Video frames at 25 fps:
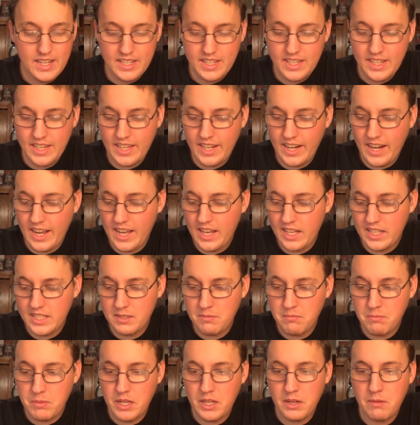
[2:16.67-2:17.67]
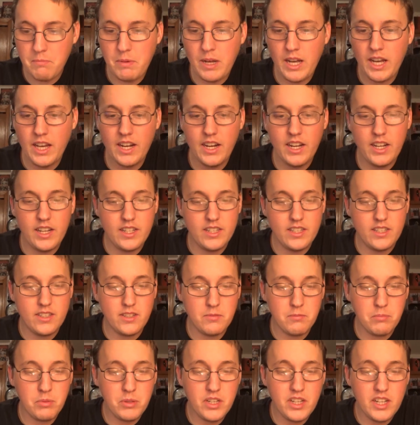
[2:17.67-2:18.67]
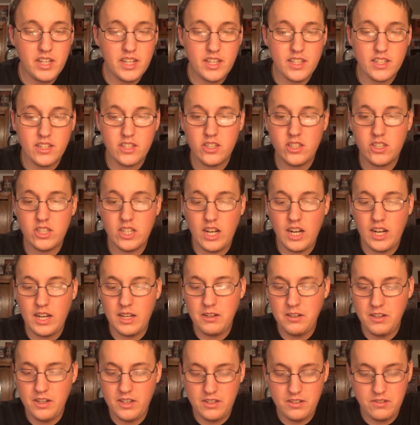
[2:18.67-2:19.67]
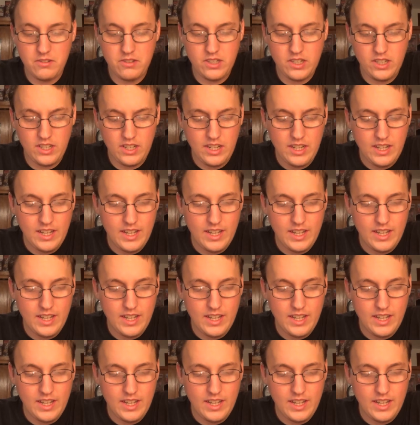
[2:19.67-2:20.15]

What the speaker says: kicking ass and being a badass, and her plane gets shot, and